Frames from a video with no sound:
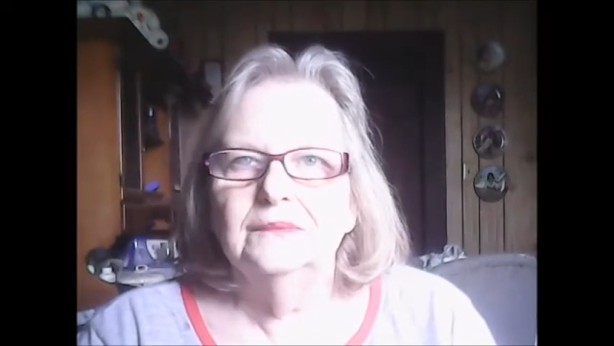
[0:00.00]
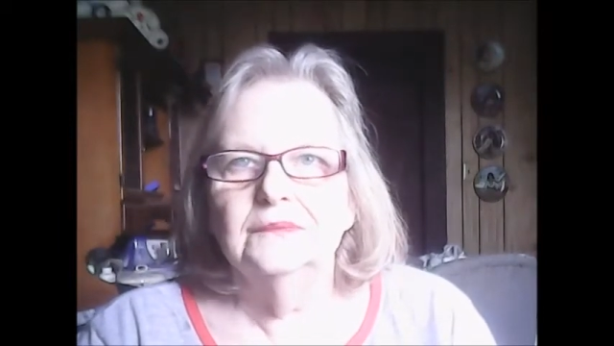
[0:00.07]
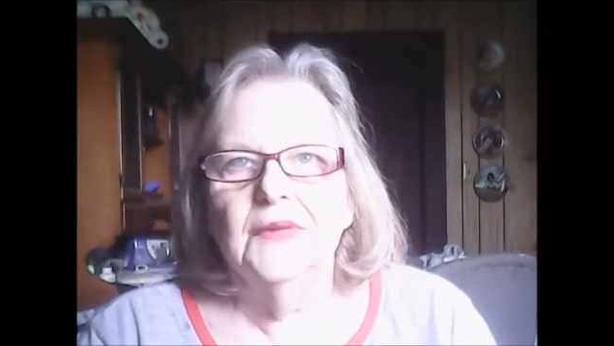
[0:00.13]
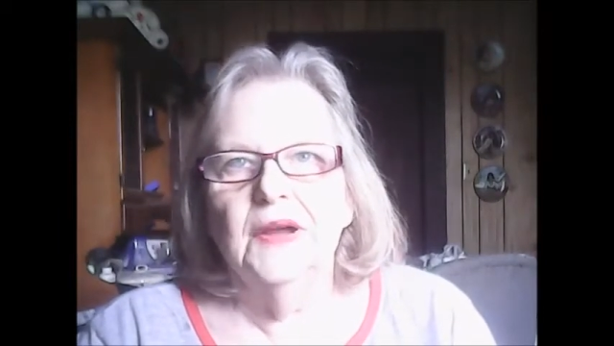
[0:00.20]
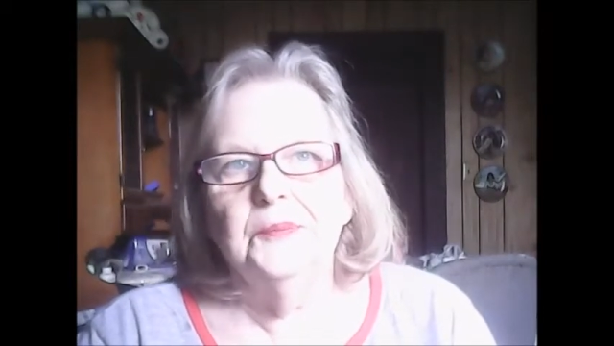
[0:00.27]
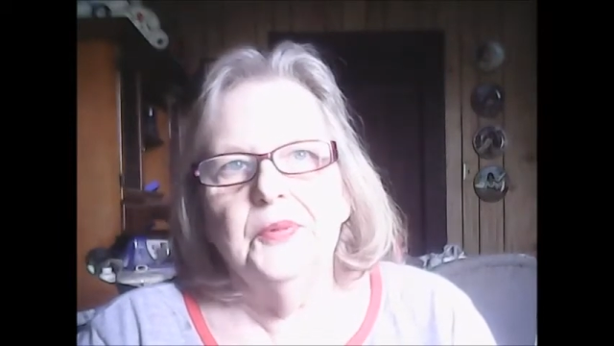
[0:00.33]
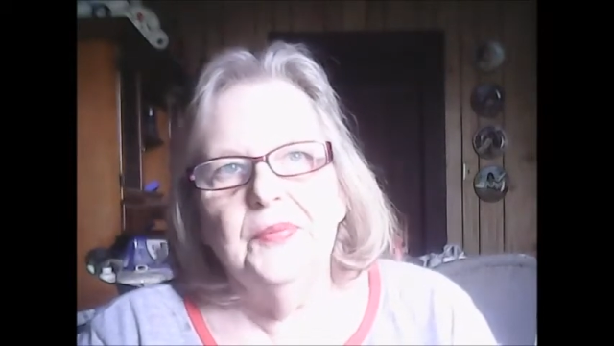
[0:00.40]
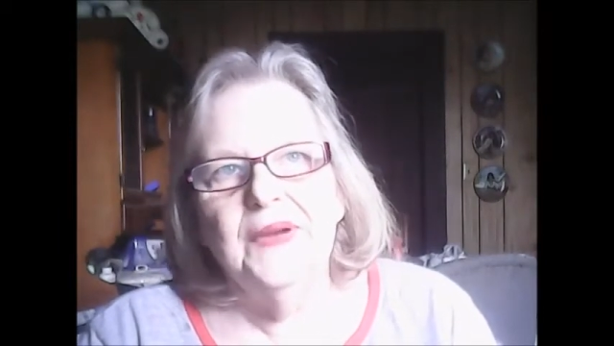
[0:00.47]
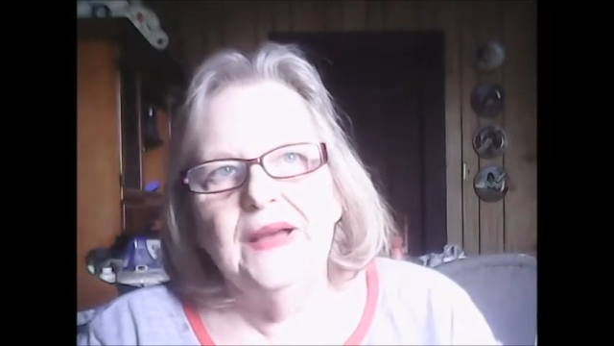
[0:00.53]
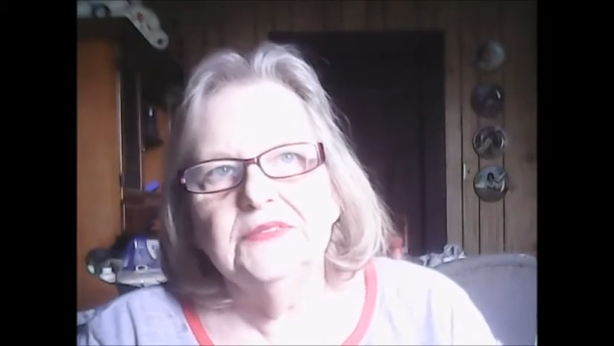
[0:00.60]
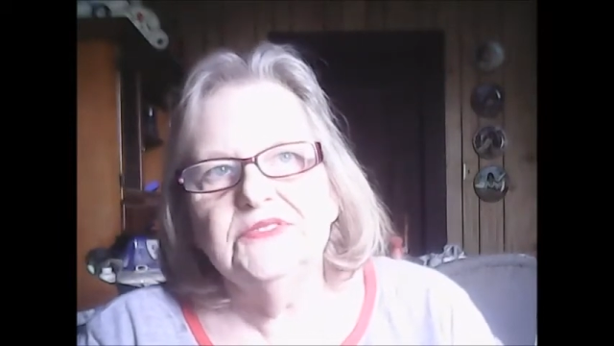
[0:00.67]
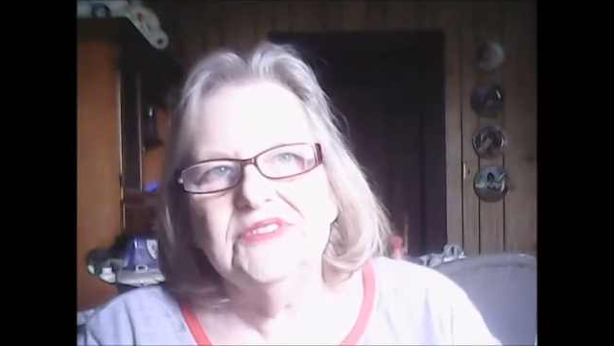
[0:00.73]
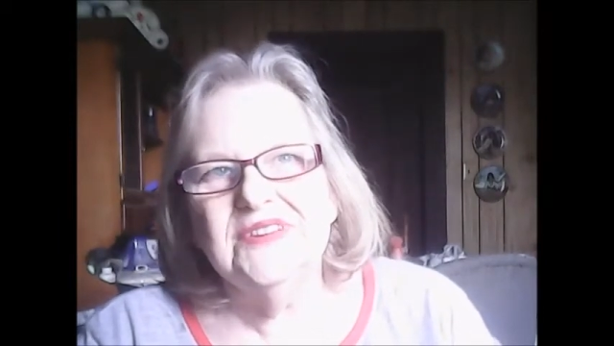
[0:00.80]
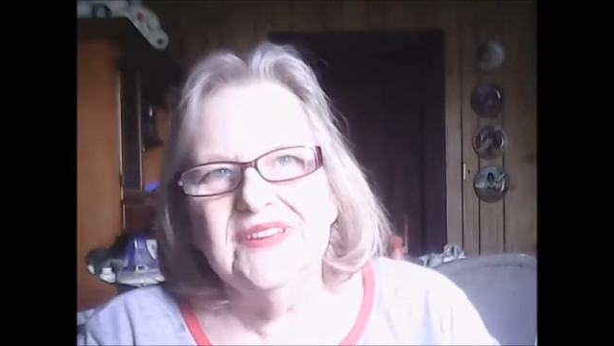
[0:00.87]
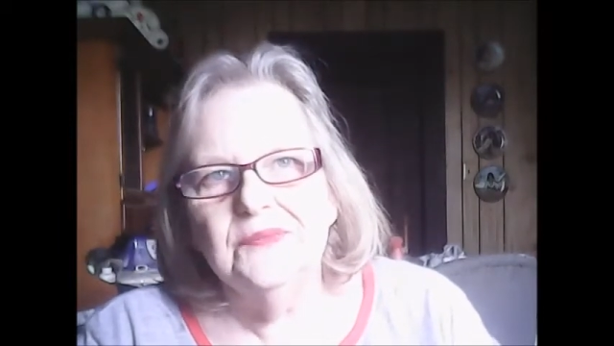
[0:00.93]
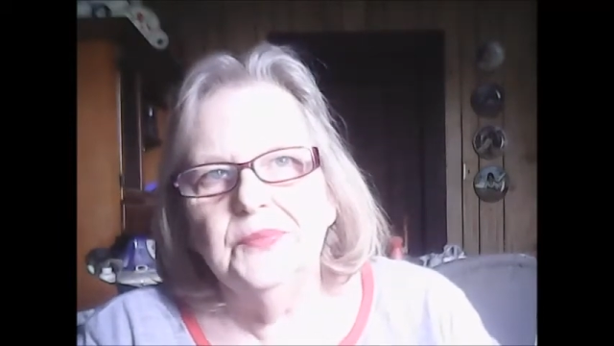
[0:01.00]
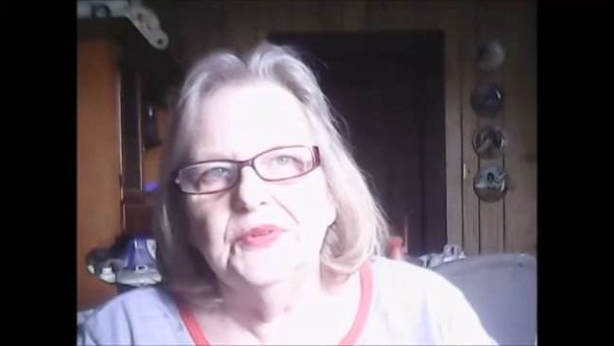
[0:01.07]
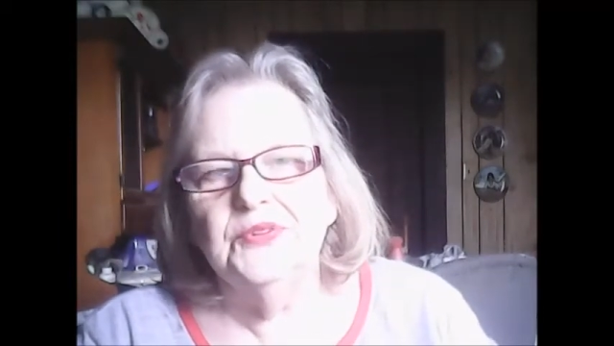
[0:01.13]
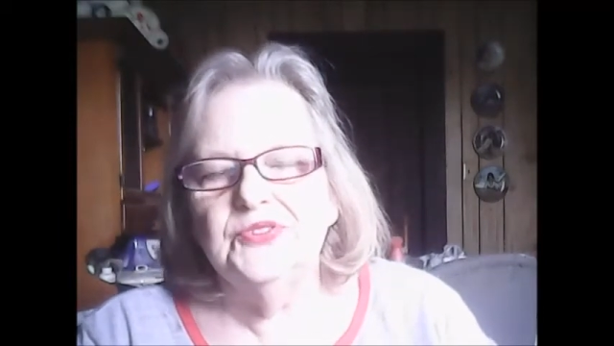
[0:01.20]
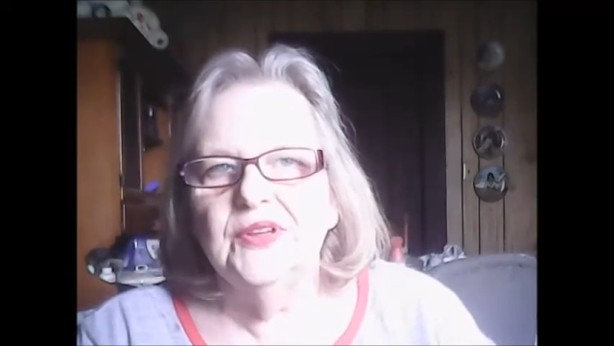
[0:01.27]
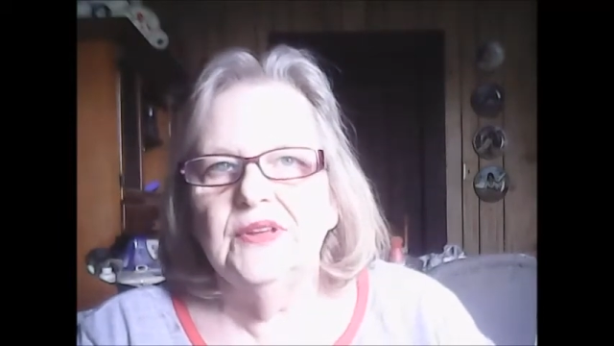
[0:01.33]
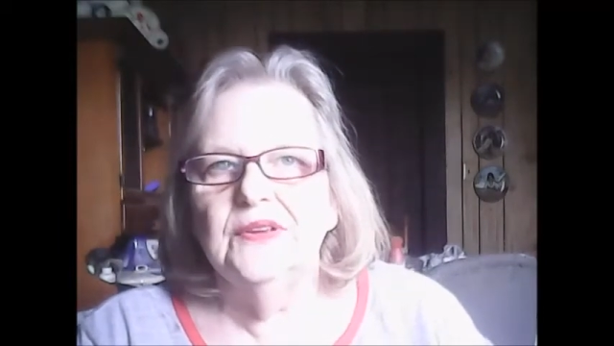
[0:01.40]
up about
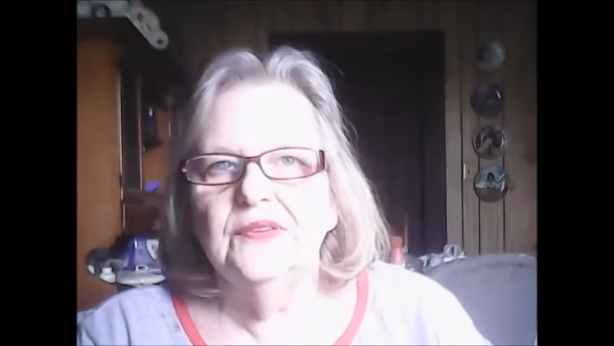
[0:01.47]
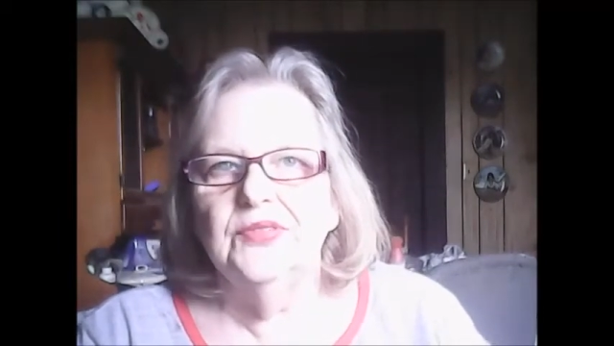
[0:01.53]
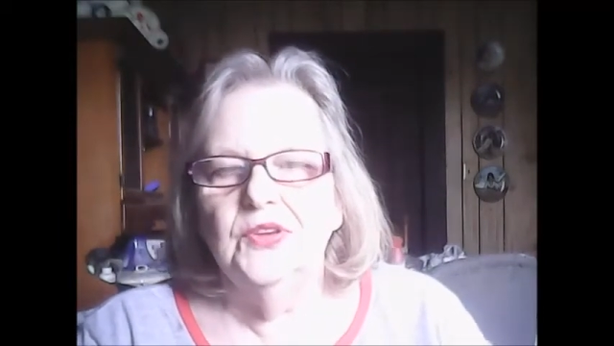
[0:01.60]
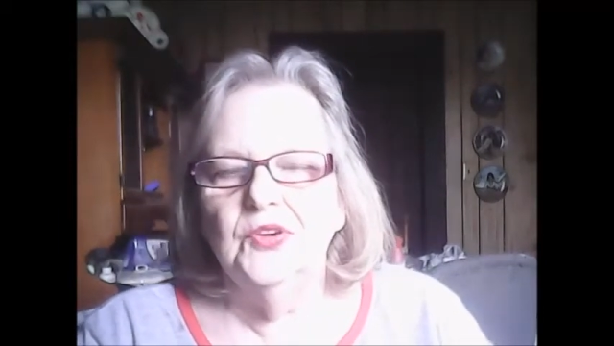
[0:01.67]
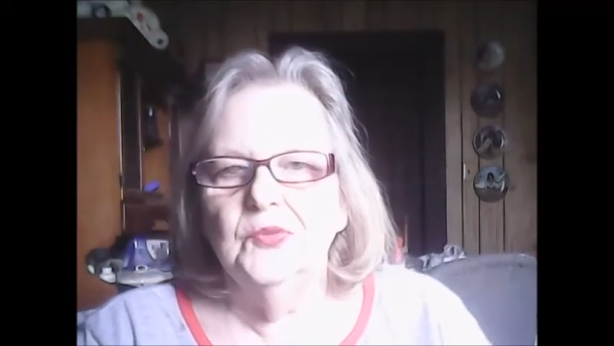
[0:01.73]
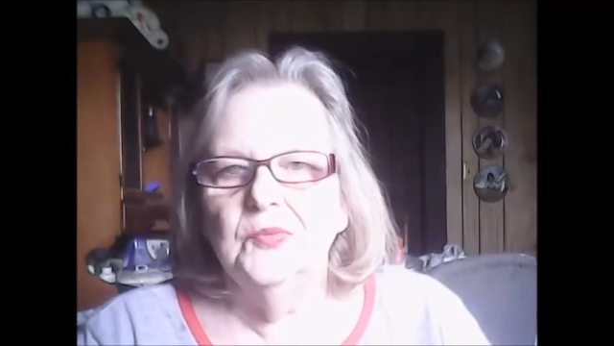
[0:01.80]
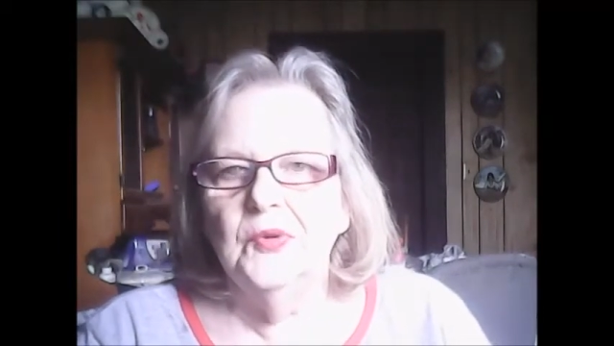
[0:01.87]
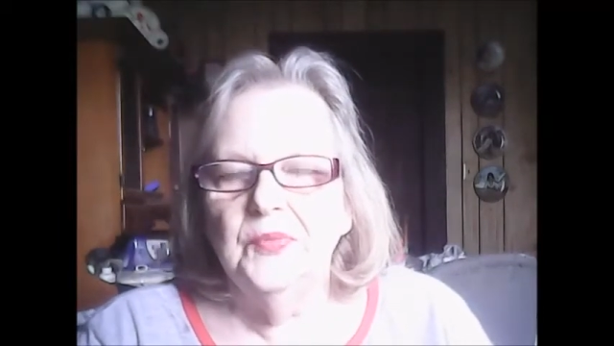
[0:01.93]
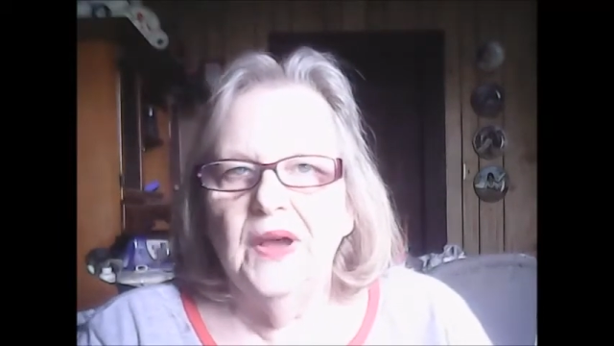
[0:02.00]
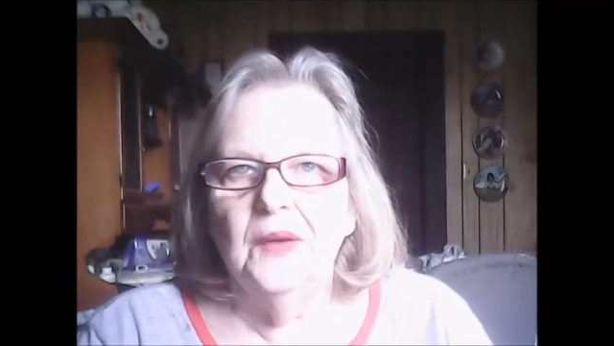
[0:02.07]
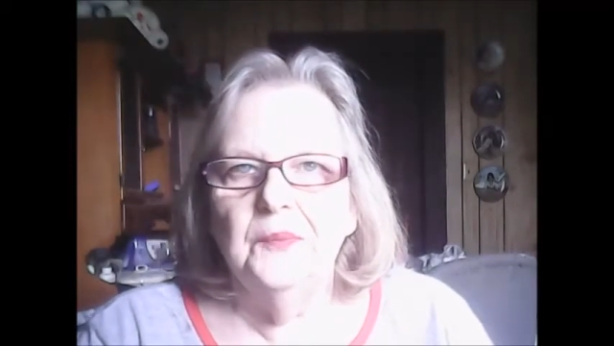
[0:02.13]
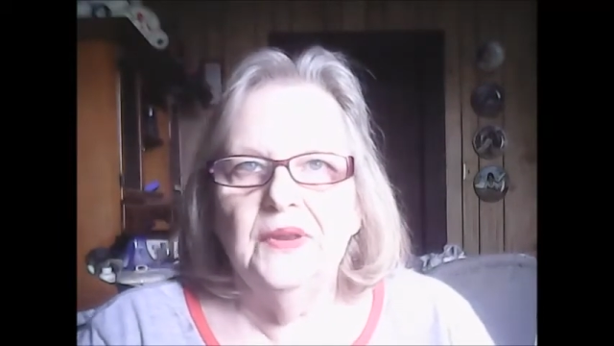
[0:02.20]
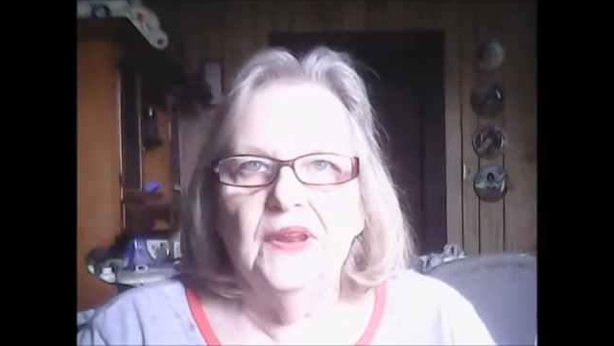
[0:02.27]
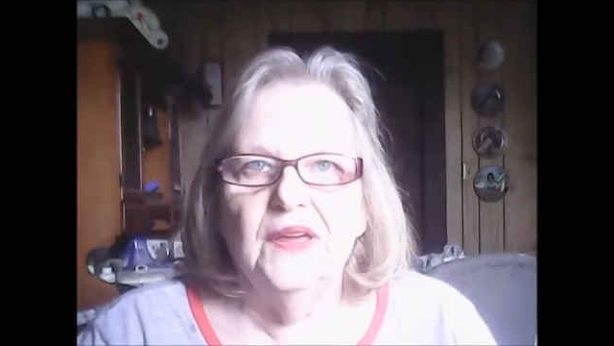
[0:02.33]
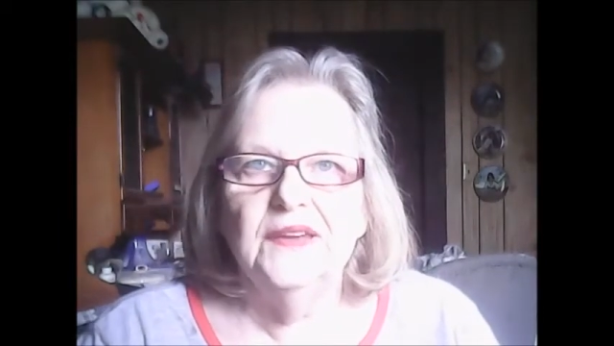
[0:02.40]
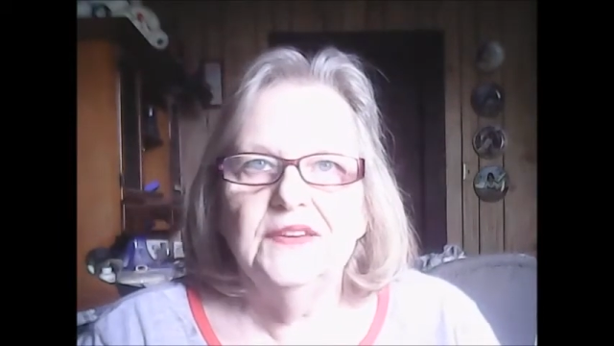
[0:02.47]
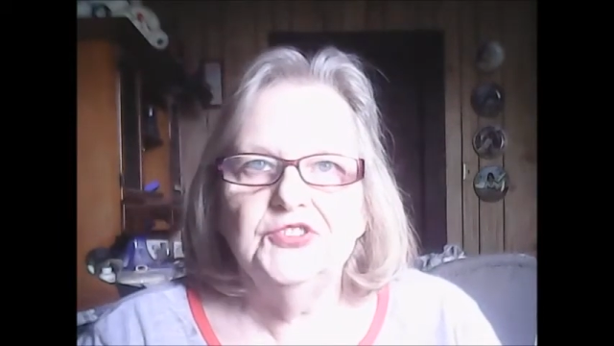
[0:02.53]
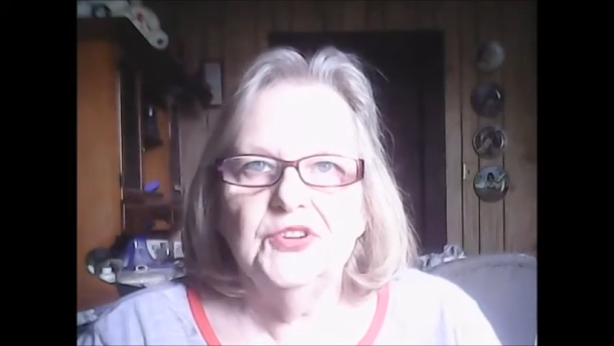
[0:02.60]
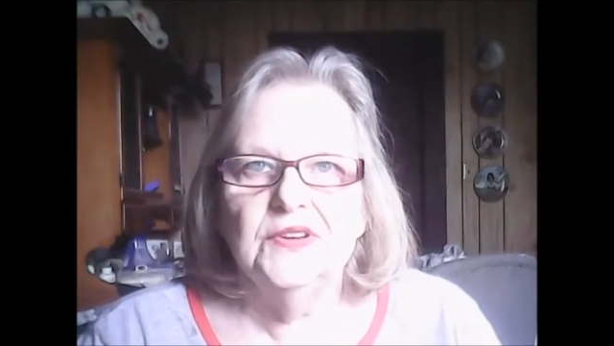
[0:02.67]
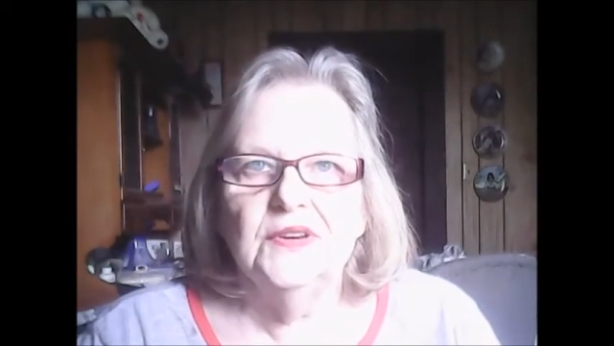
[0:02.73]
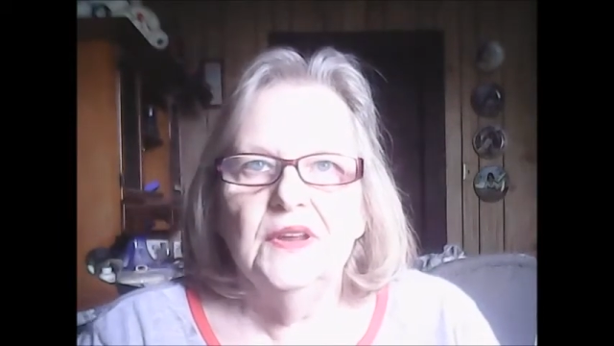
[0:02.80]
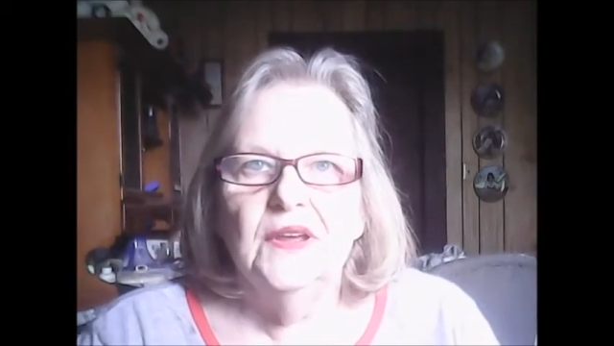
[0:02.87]
10% of the human
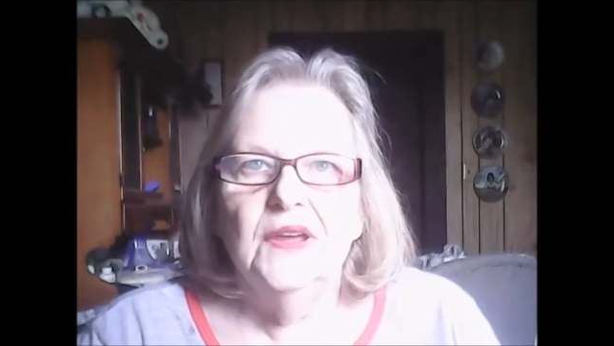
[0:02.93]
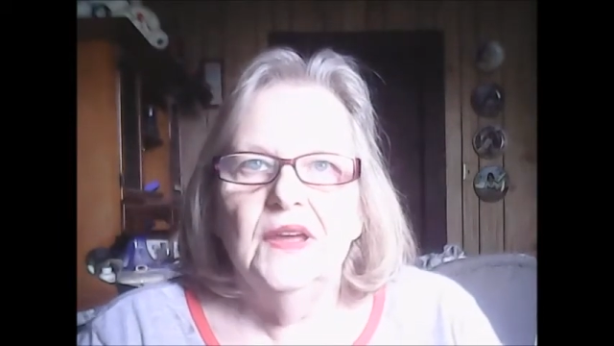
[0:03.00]
population.